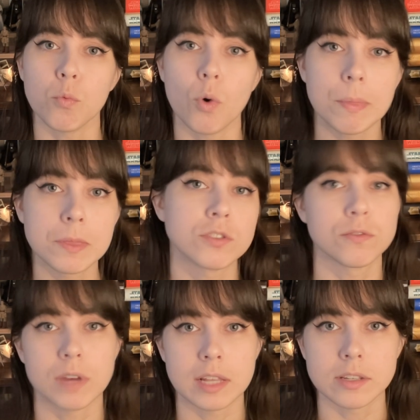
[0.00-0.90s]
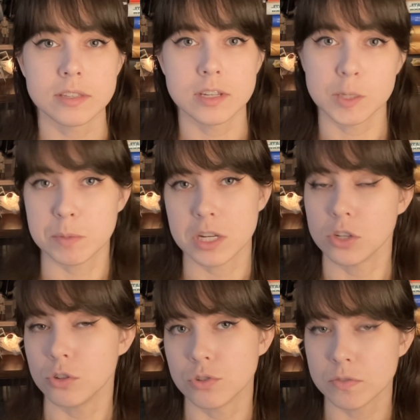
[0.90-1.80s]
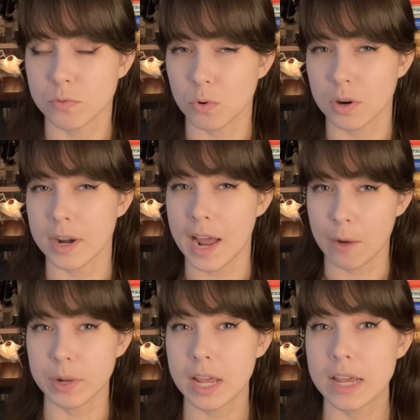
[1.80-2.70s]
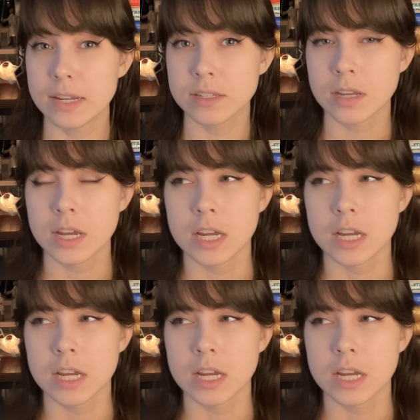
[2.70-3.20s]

what the surveillance is being used for nowadays,